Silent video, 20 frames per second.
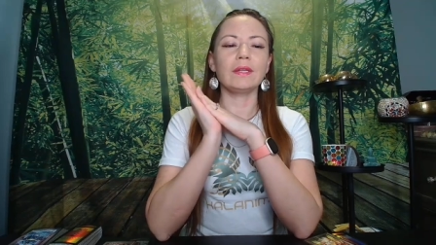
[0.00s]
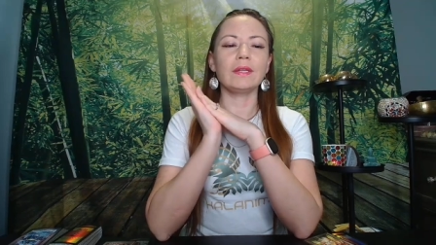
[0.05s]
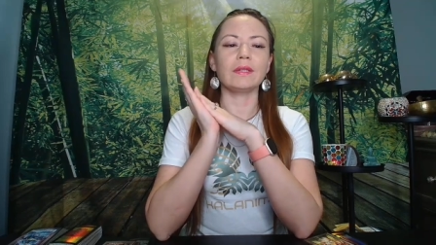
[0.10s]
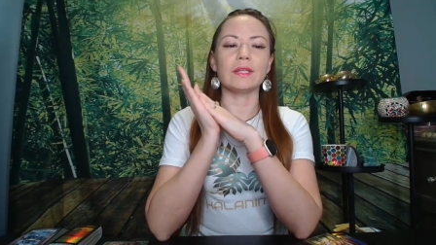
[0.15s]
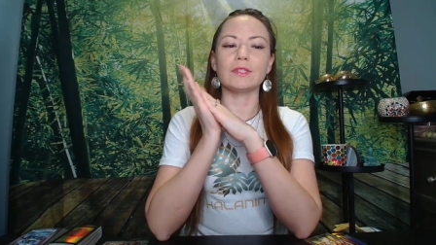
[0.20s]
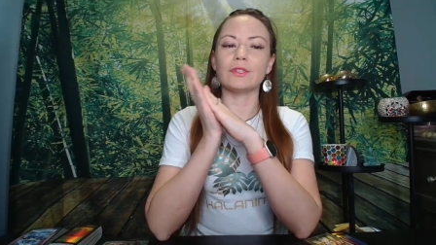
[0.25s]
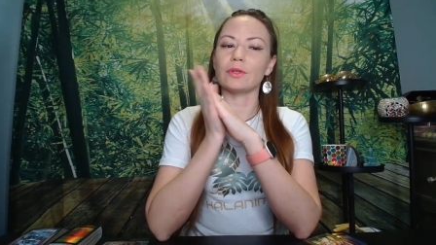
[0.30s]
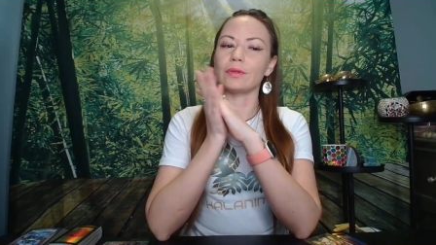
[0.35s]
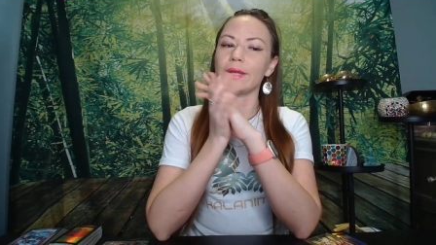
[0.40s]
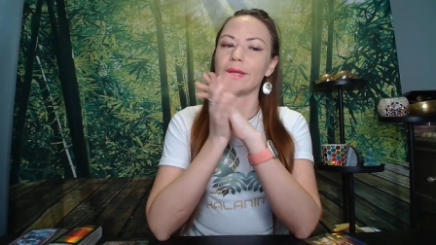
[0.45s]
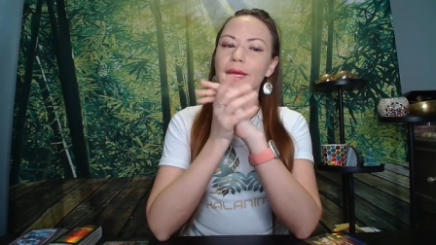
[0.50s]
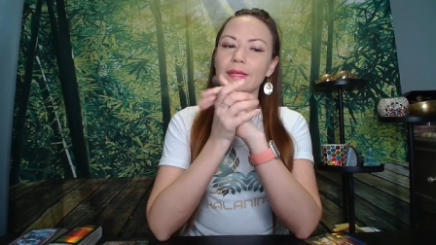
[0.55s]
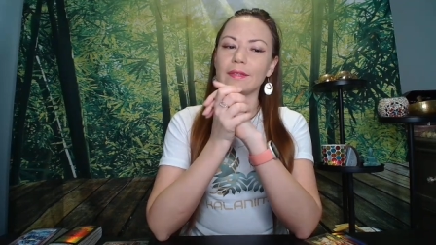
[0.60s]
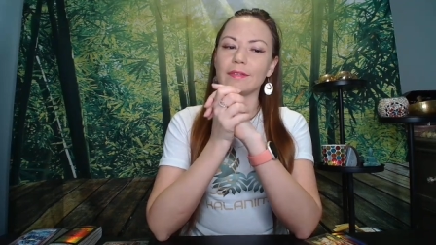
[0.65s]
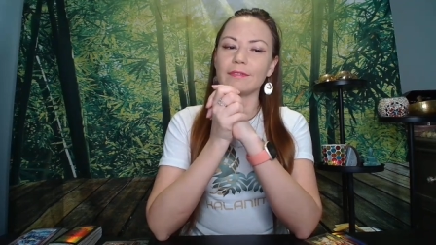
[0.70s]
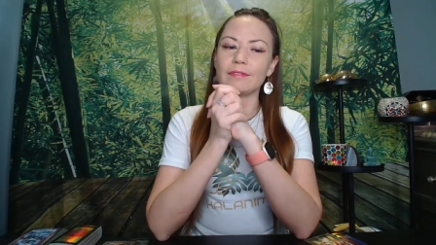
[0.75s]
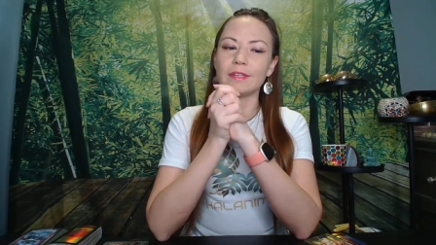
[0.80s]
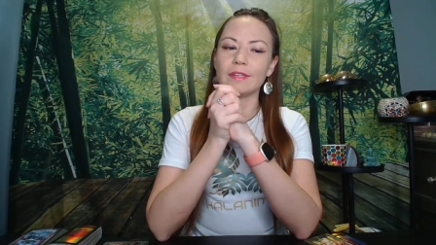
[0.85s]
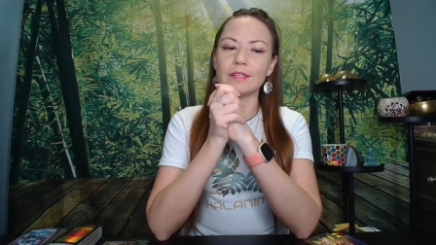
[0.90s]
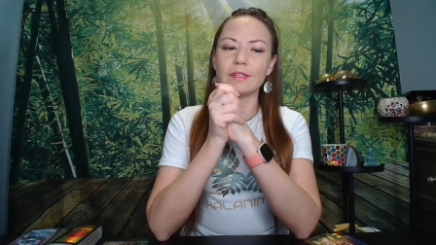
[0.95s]
that you like the
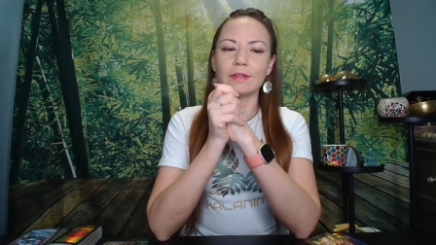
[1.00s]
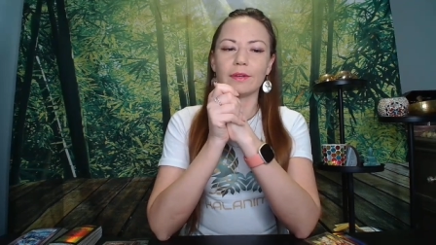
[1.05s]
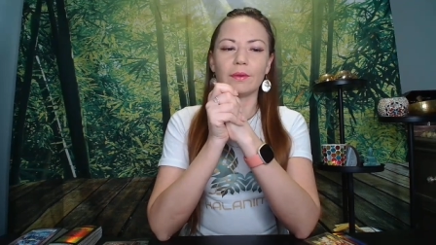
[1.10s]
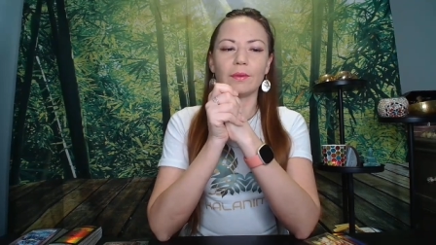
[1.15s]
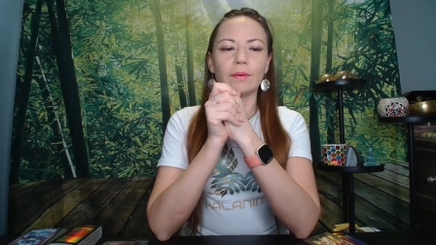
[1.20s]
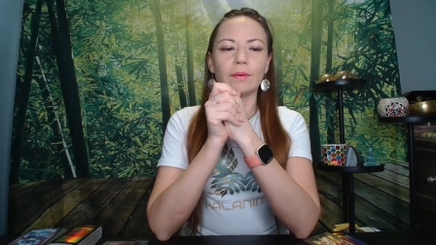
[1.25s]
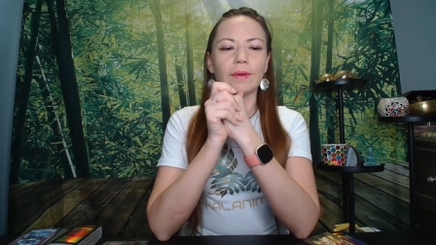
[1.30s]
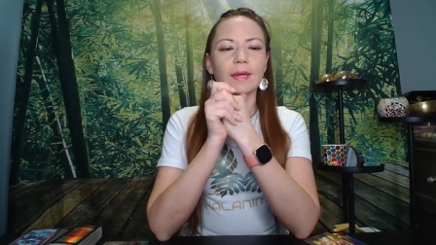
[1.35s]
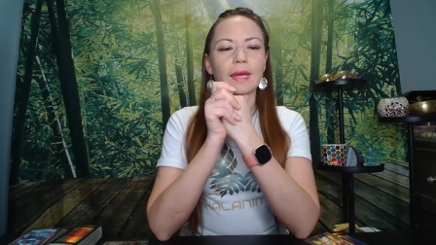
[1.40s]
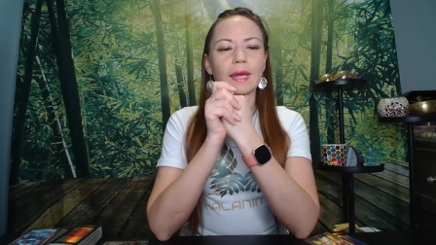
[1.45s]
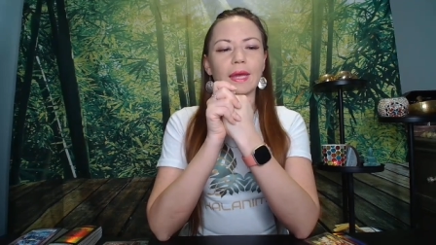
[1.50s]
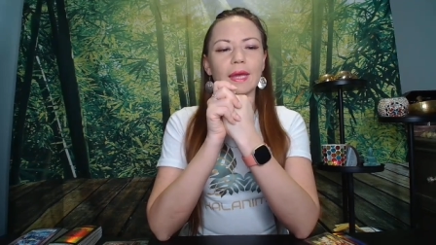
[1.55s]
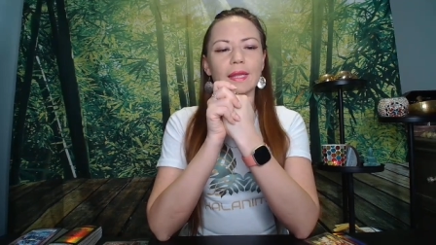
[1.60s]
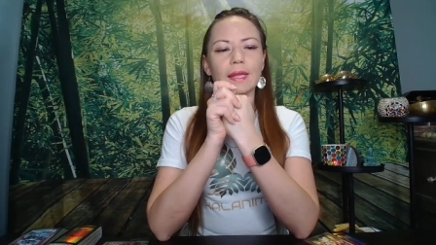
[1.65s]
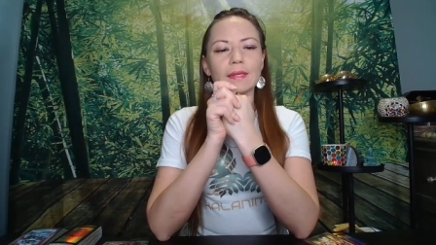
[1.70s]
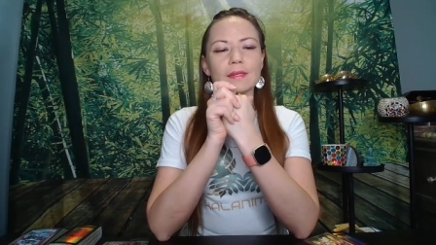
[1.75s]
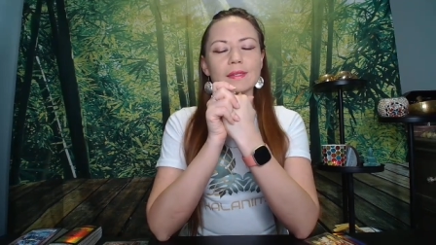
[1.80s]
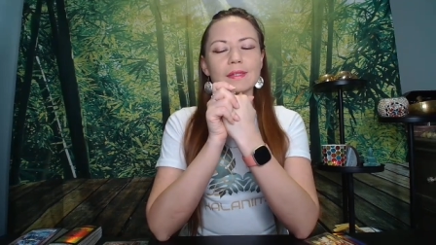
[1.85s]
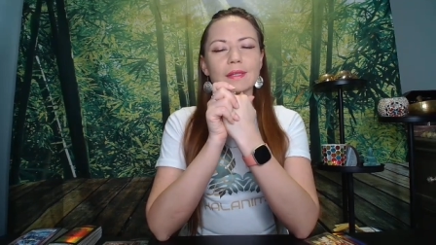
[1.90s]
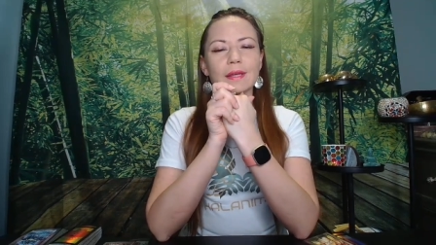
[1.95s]
video,
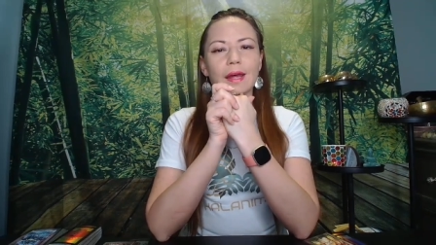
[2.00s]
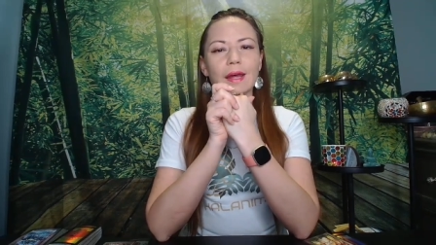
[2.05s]
and